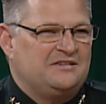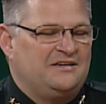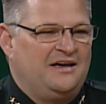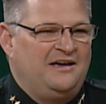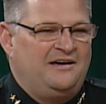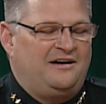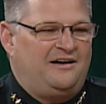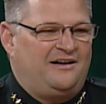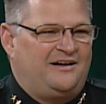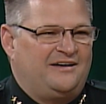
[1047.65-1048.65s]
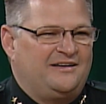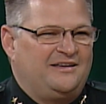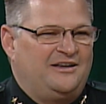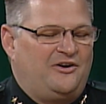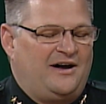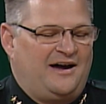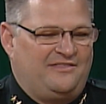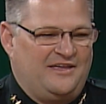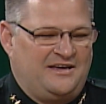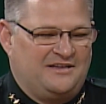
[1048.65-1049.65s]
And you know, I
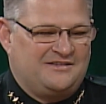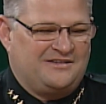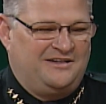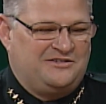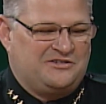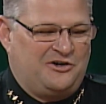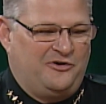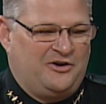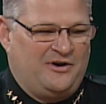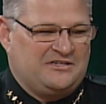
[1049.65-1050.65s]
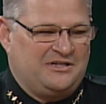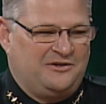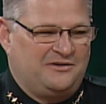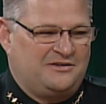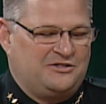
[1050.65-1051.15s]
think it's so interesting